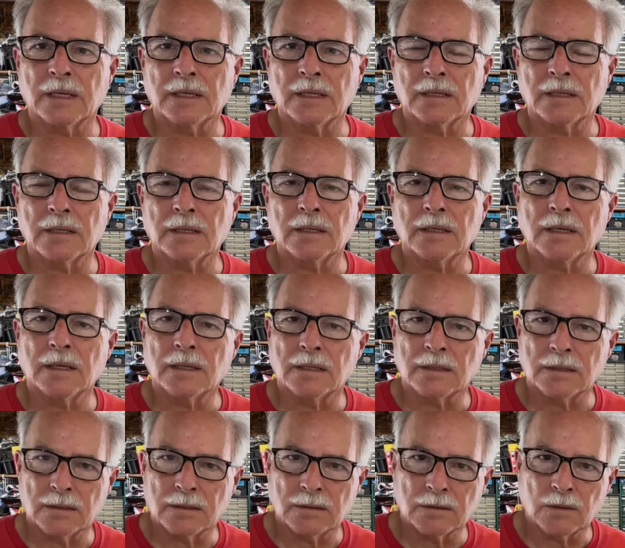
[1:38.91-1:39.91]
and
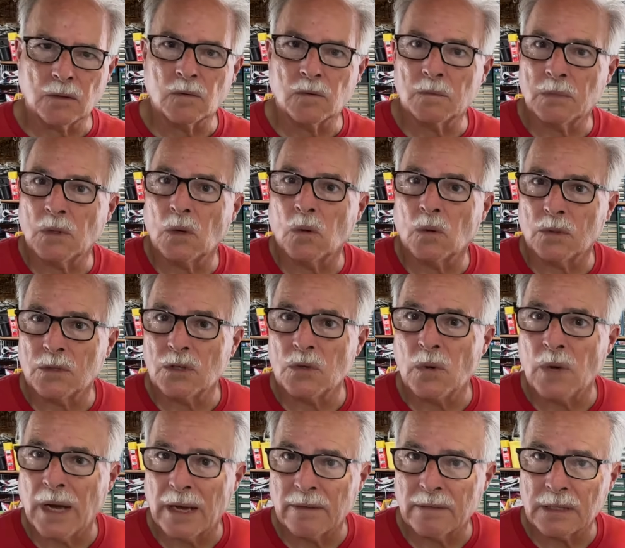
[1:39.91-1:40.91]
lo and behold, you
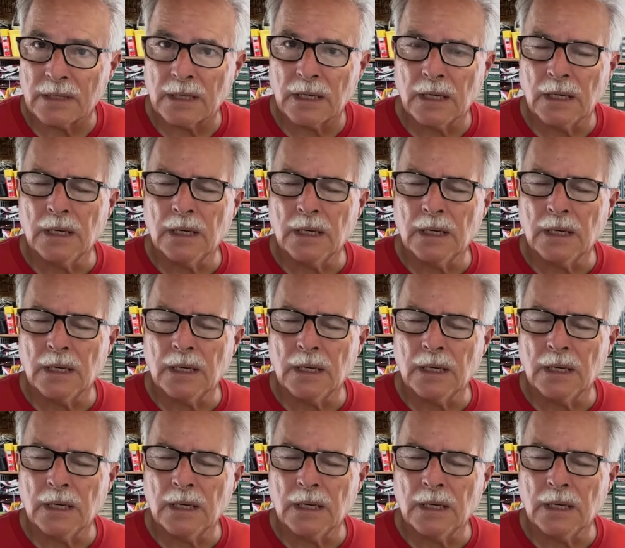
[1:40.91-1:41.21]
have it,